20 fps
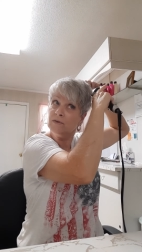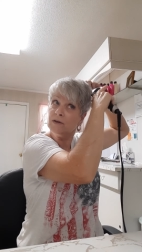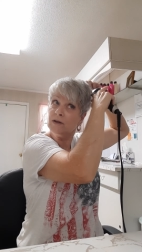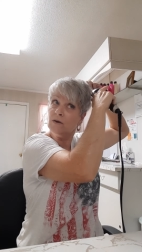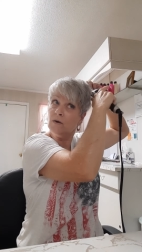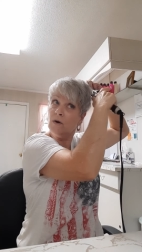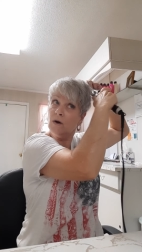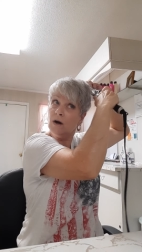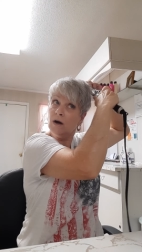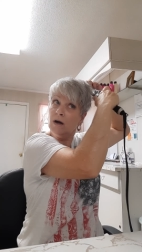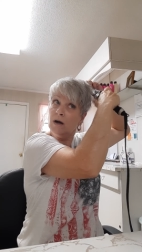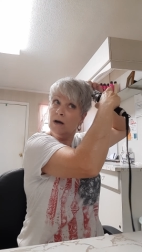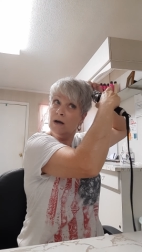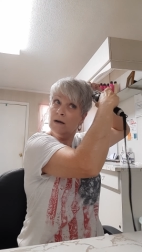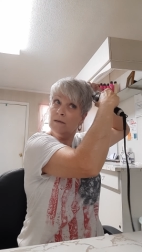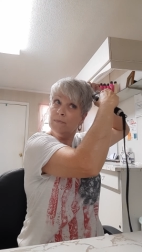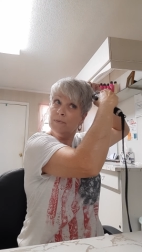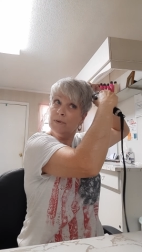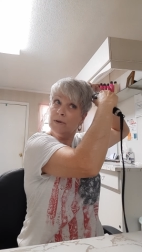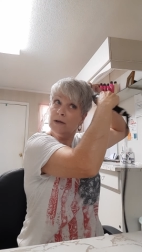Go
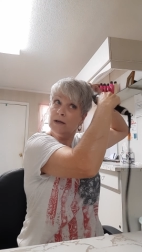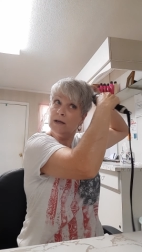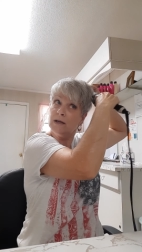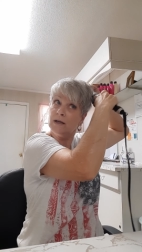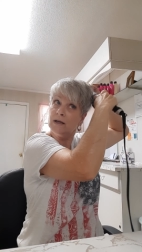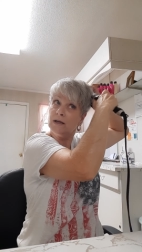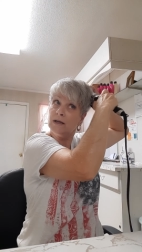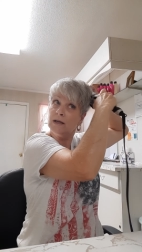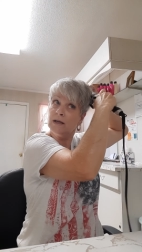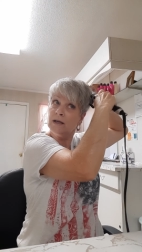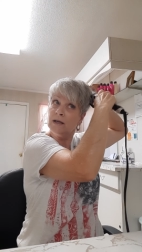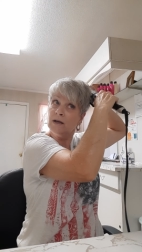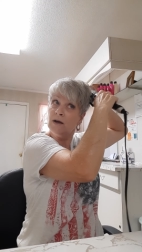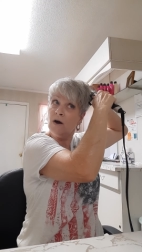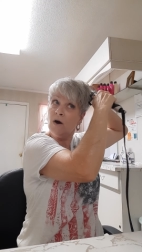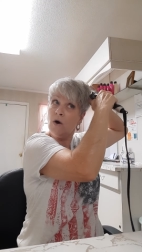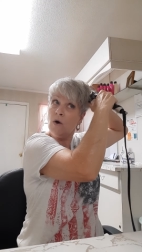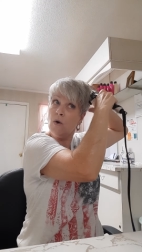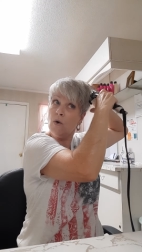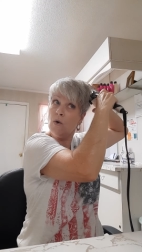up,
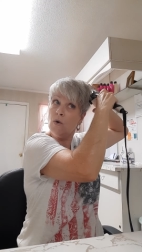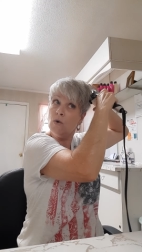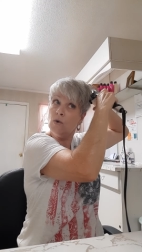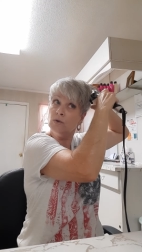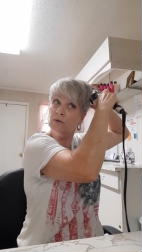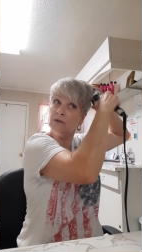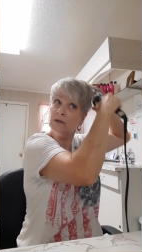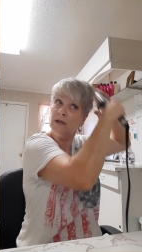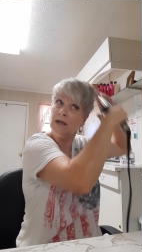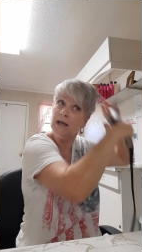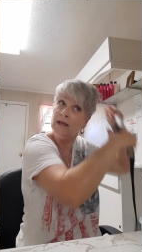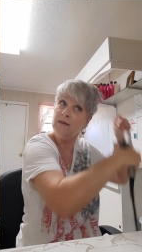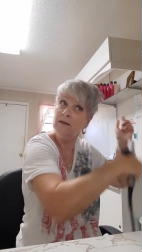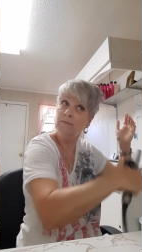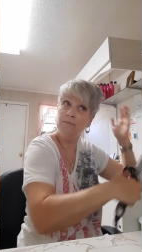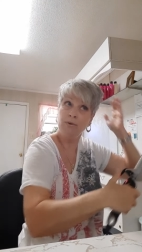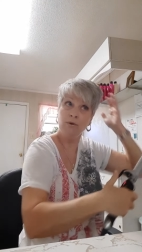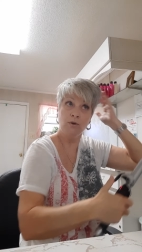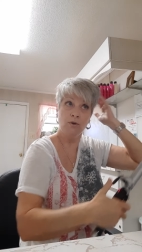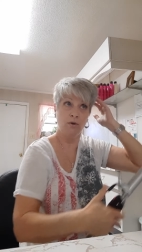hold, and then
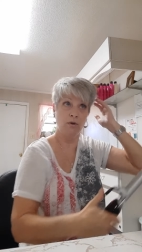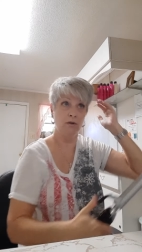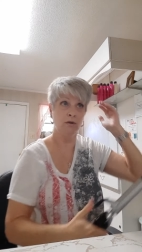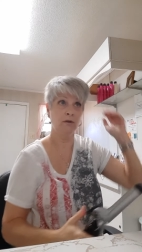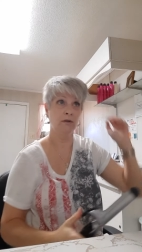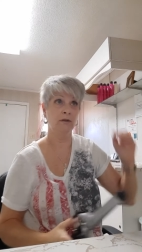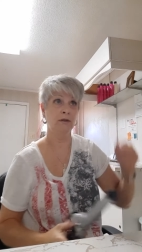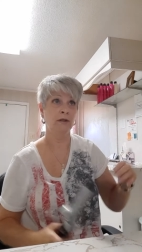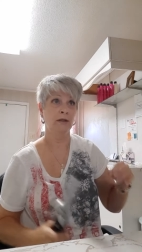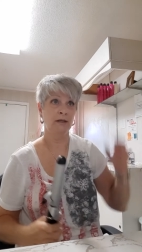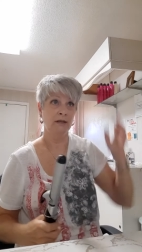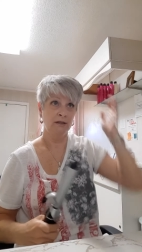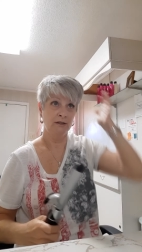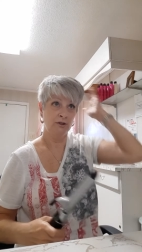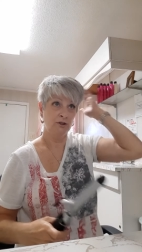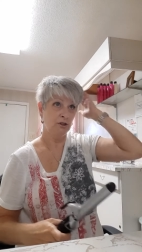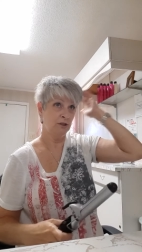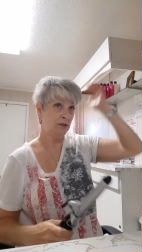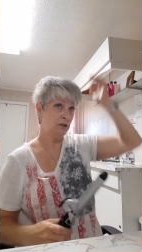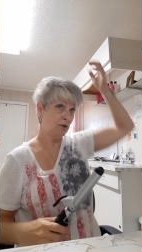pull,
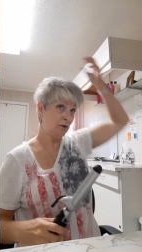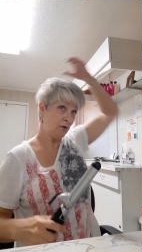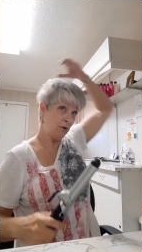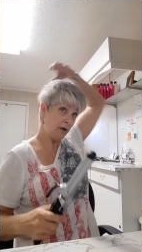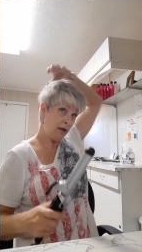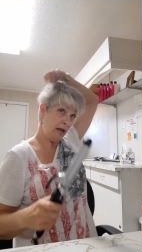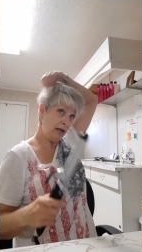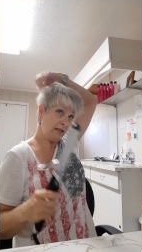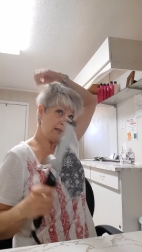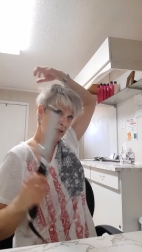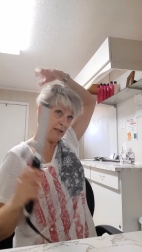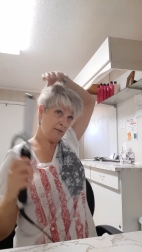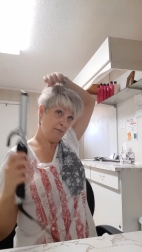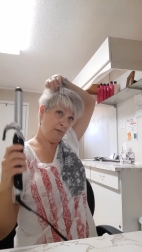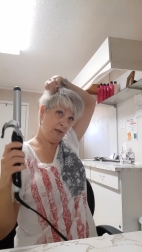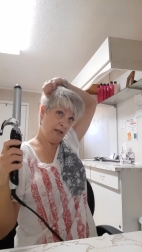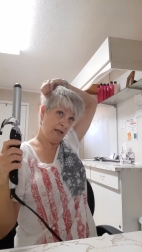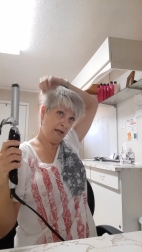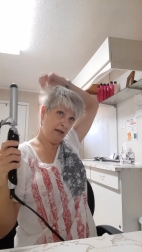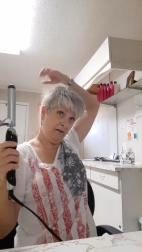just to create
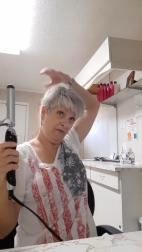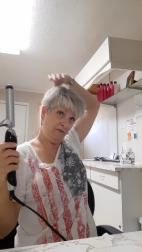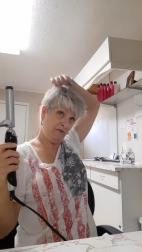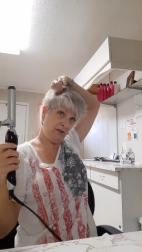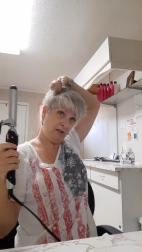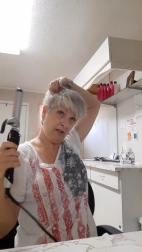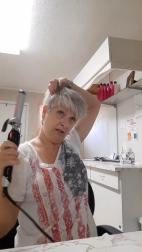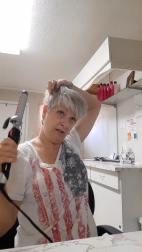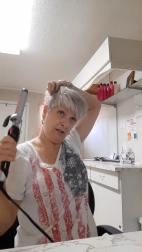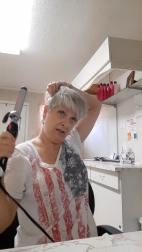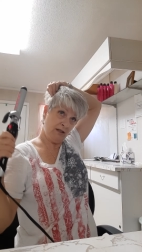some lift.